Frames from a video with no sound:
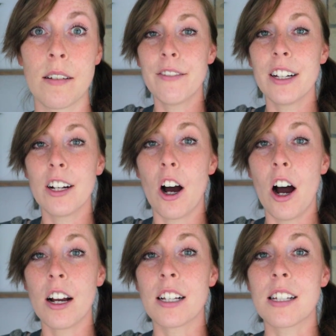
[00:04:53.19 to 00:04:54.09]
Even
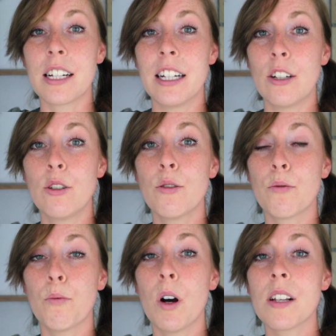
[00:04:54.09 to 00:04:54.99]
Augustine, who
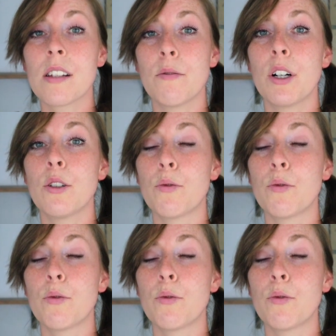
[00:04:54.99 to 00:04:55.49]
was the one